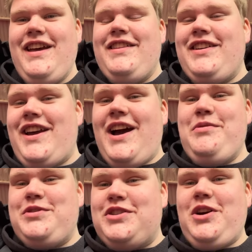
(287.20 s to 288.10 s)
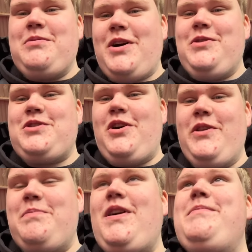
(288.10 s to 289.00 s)
the guy was a top goal scorer of
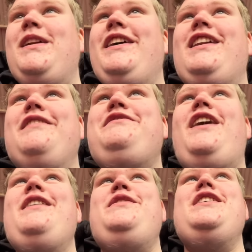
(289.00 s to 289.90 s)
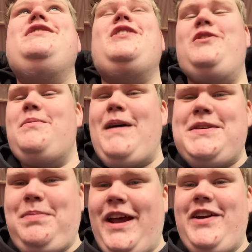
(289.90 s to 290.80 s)
the Premier League like five years ago, the
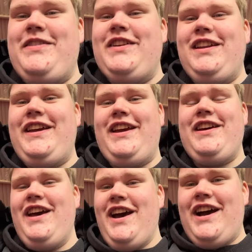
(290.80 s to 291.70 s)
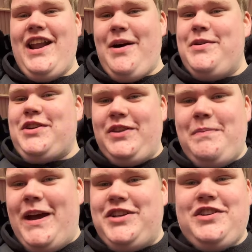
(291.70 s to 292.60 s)
best player in the league, and now he's on the
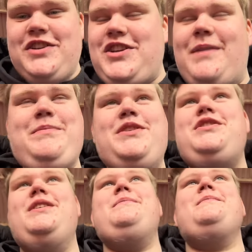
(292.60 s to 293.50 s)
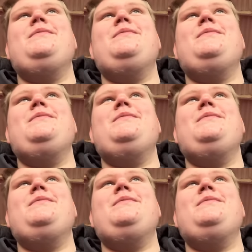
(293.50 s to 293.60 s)
bench in the Championship.